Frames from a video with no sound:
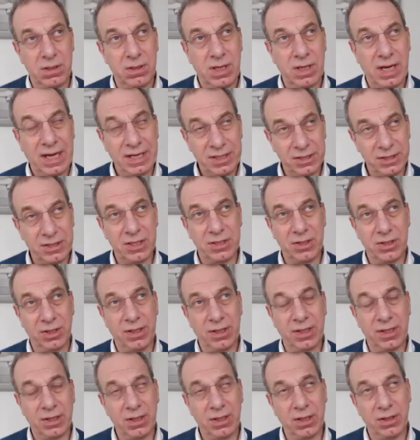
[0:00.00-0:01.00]
answers on
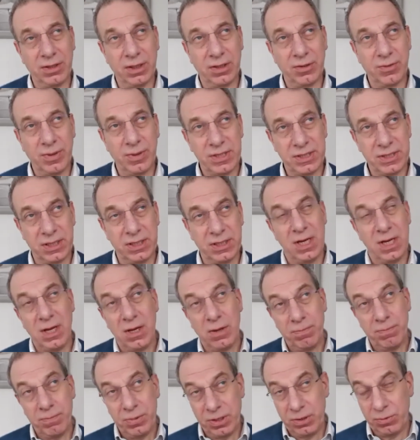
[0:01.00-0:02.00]
that question.
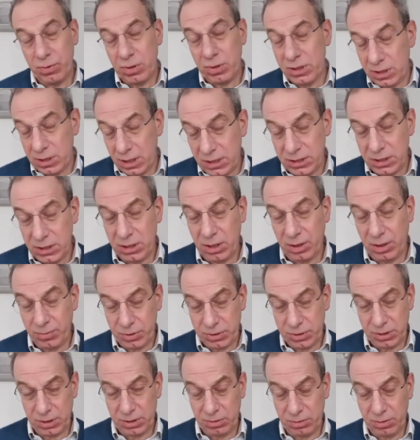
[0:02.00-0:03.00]
But there is an
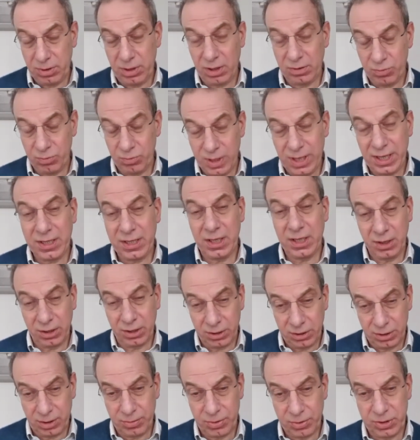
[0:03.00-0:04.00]
option. We are working on
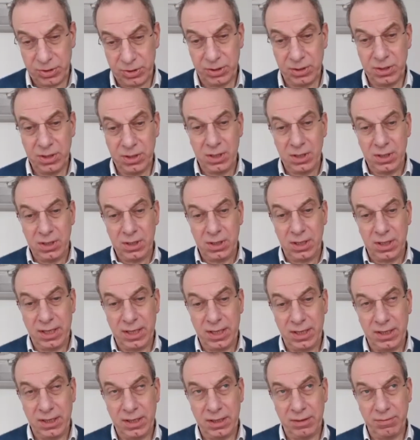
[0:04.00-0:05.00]
an option,
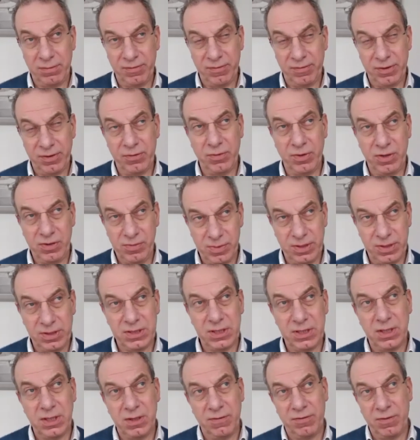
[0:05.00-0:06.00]
and we have agreement
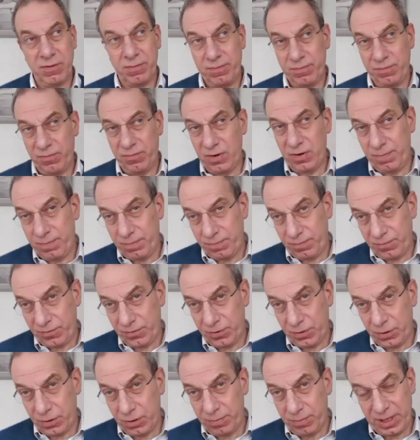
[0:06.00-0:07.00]

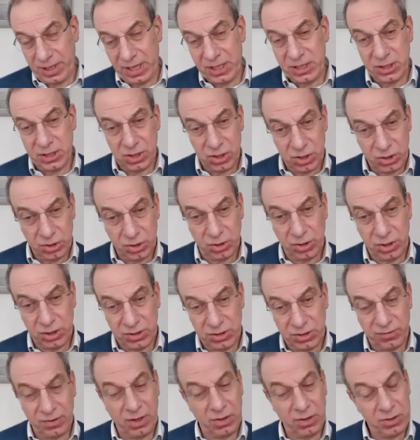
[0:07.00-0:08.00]
for a patient choice
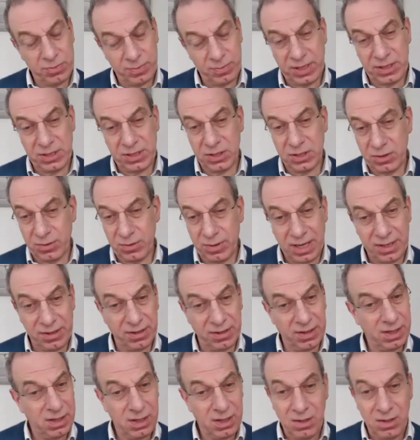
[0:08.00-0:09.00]
for those patients who are
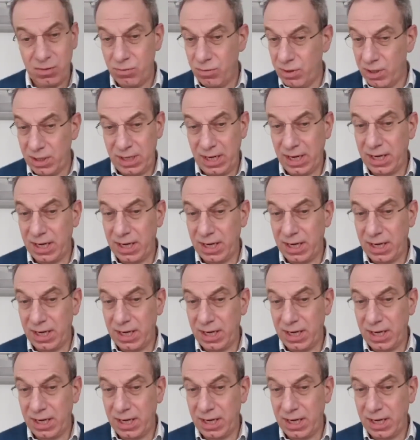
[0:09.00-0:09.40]
either really